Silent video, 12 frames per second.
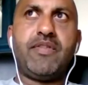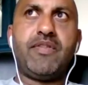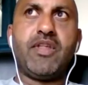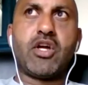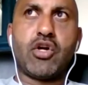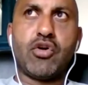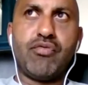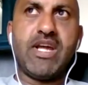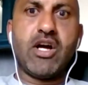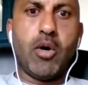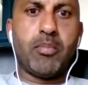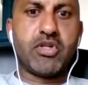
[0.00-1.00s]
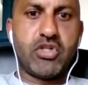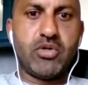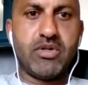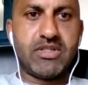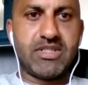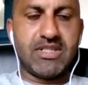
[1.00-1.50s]
career
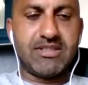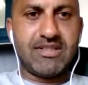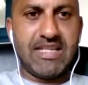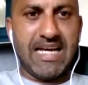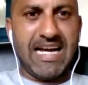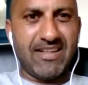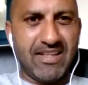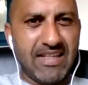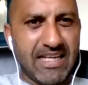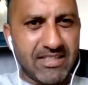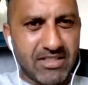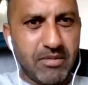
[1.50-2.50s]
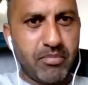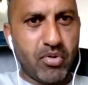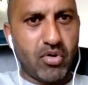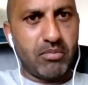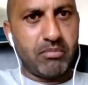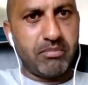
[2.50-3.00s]
opportunities, that I think that's the
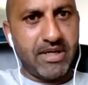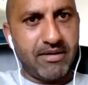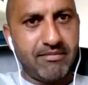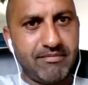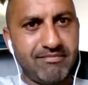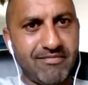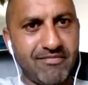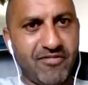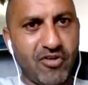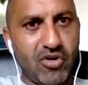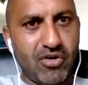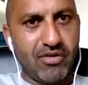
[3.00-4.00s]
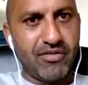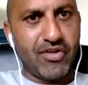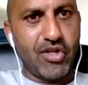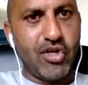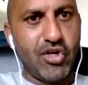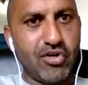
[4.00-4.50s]
important bit for
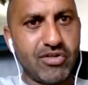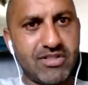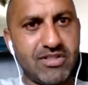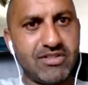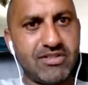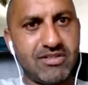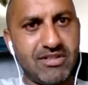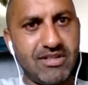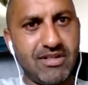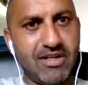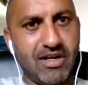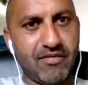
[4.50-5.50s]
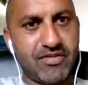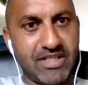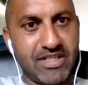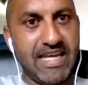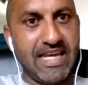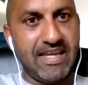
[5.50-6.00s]
the youngsters of
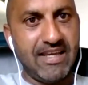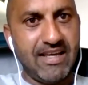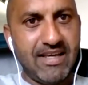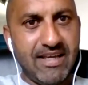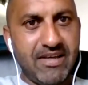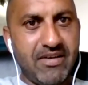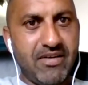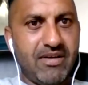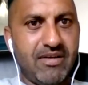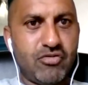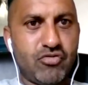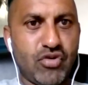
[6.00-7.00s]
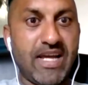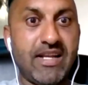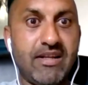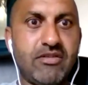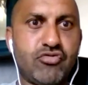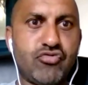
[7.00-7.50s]
today. Try
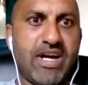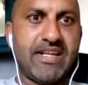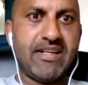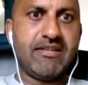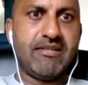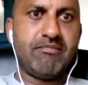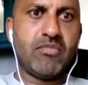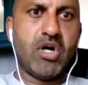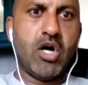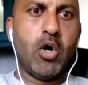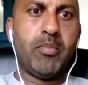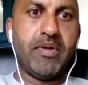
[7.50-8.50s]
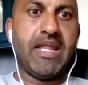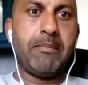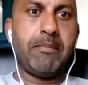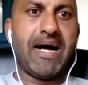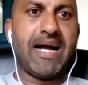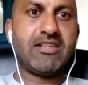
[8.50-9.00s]
and open their
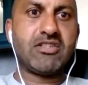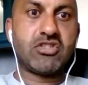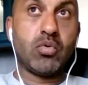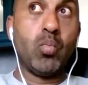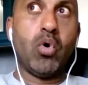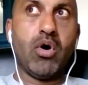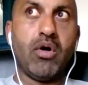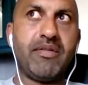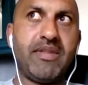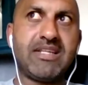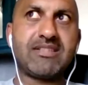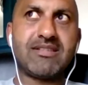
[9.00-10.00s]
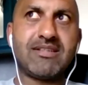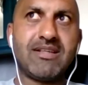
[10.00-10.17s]
minds to what this